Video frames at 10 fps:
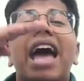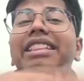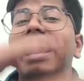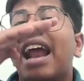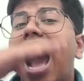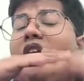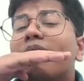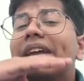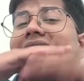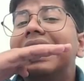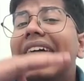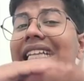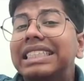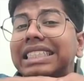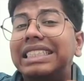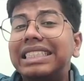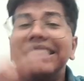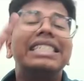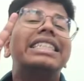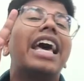And there are how many lengths?
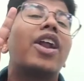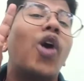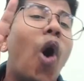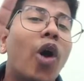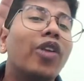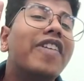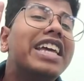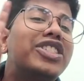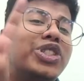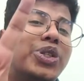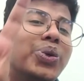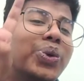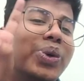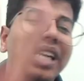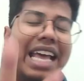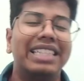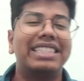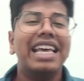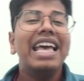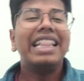There are always 2
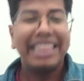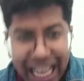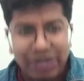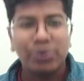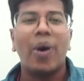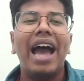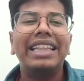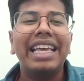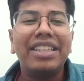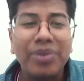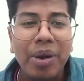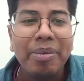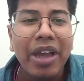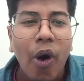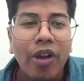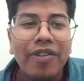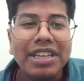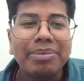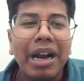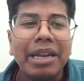lengths. That's why this will be
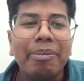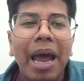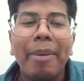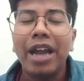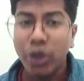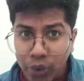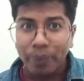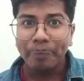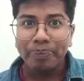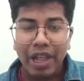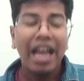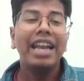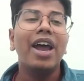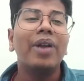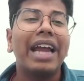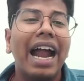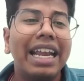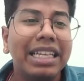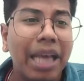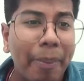always multiplied by 2. Now
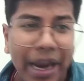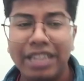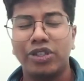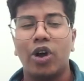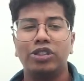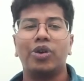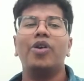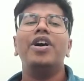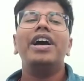regarding the breadth also,